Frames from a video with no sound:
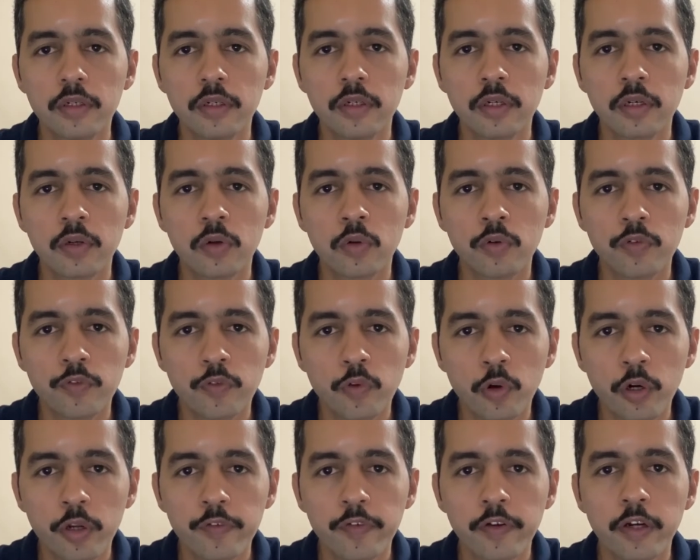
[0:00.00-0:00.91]
around
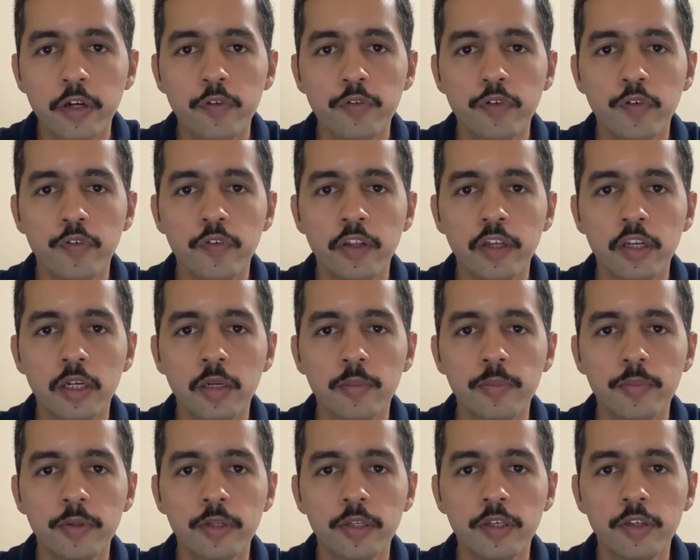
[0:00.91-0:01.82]
45 to 50
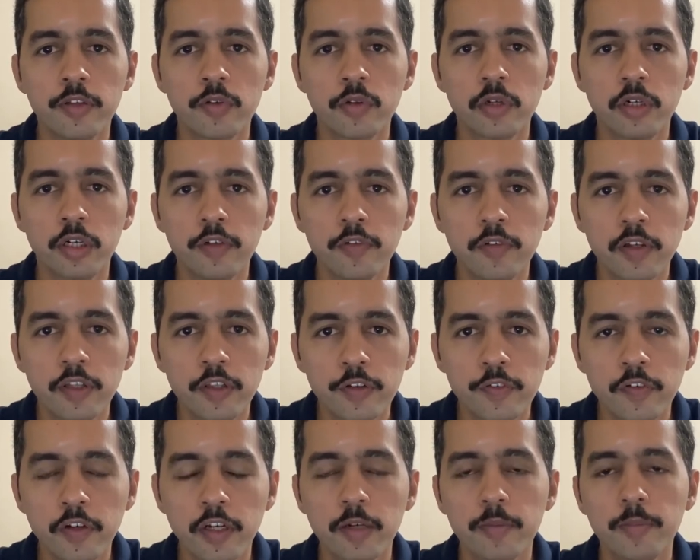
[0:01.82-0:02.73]
companies on a
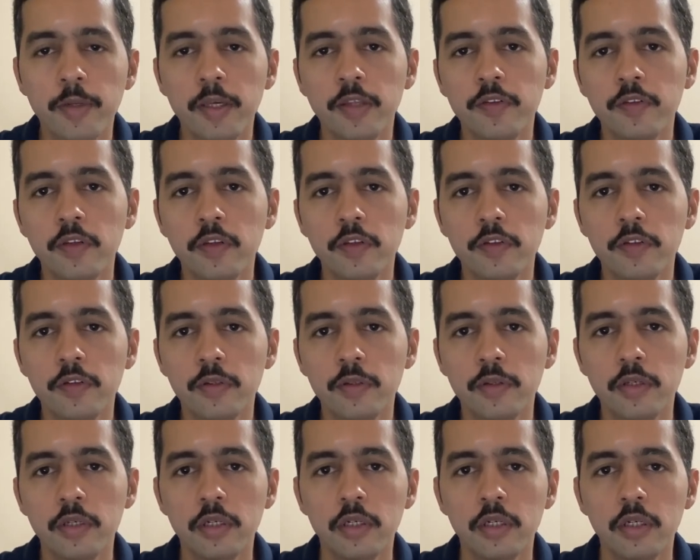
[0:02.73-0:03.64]
diversified basis.
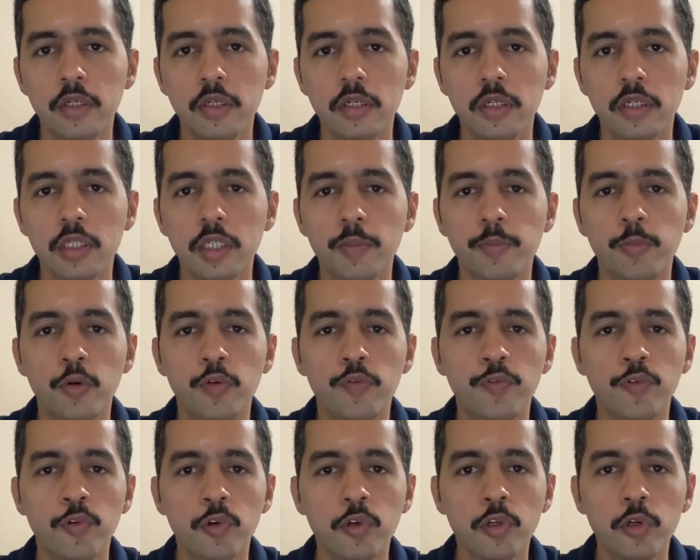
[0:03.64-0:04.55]
The
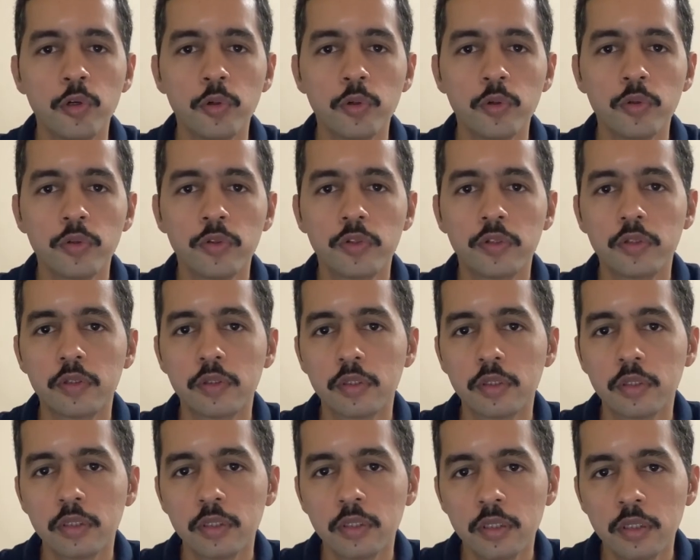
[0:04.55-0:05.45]
portfolio's
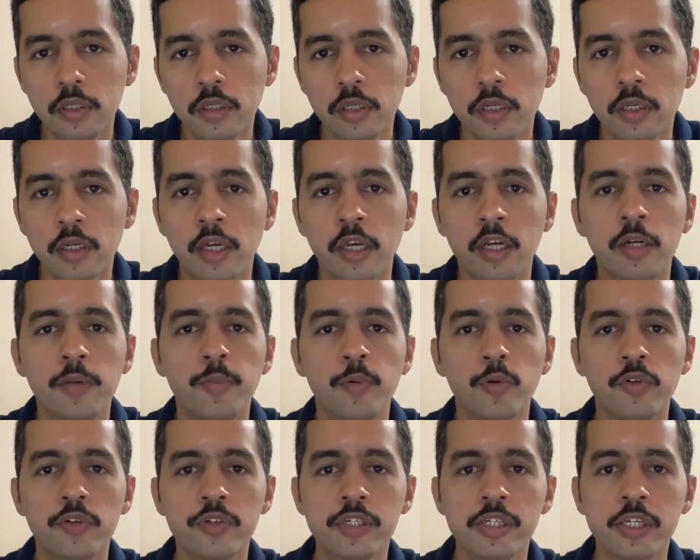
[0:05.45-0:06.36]
current
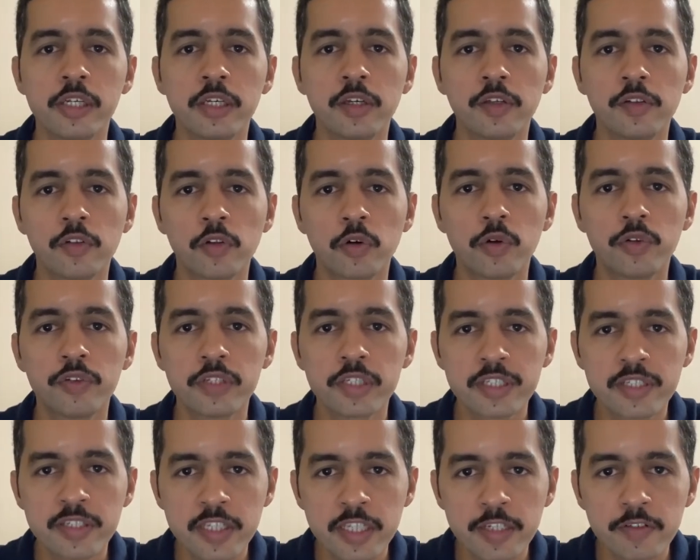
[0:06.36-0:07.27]
positioning is around
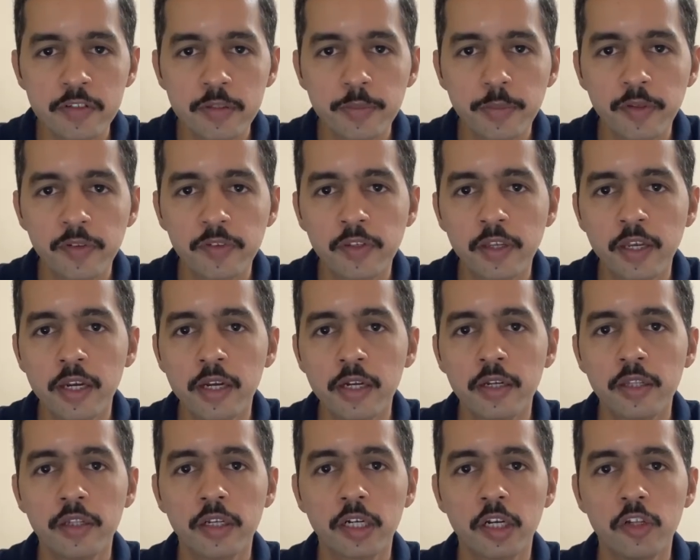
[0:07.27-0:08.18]
67%
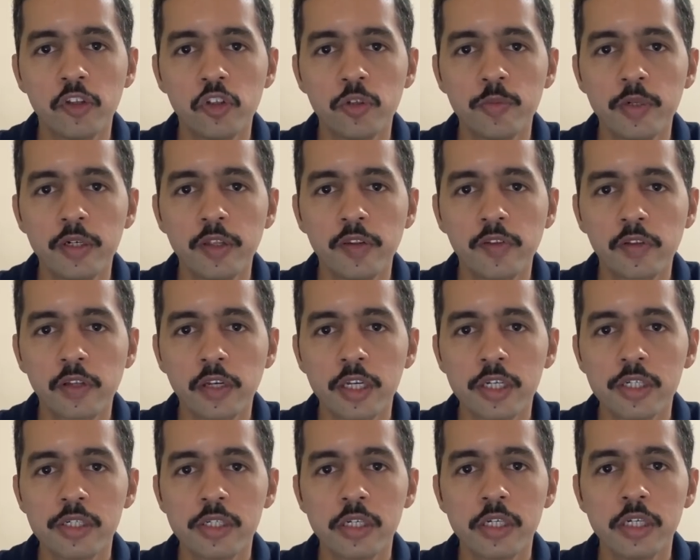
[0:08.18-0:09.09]
in the consumer
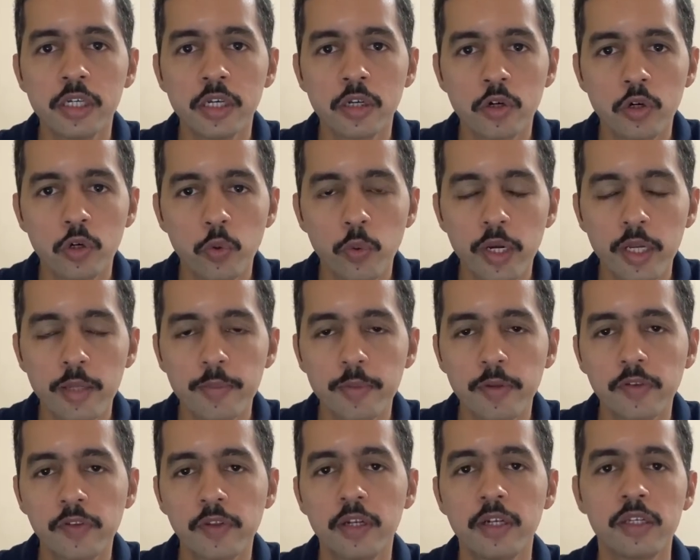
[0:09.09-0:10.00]
discretionary, around
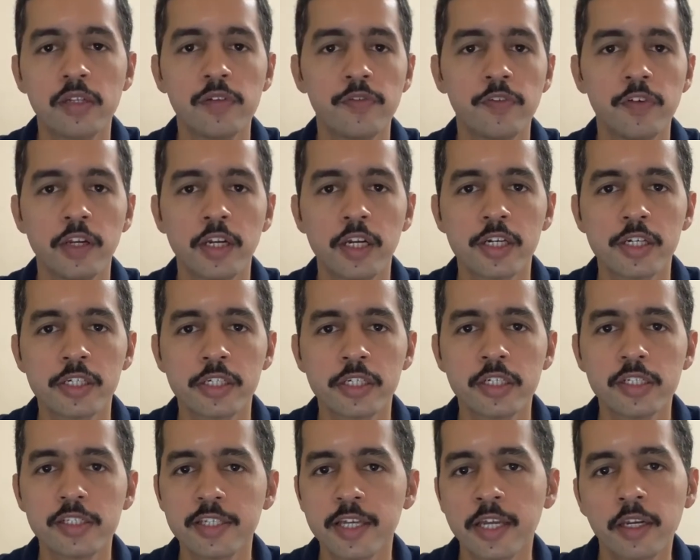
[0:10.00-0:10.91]
20% in
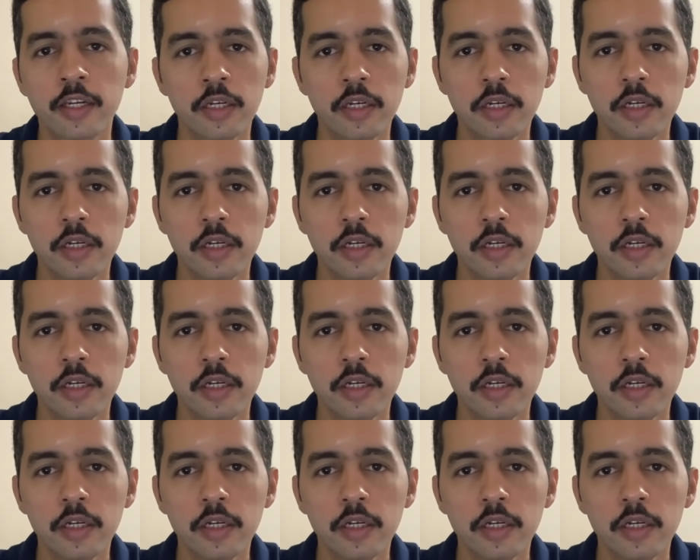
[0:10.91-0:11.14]
financials and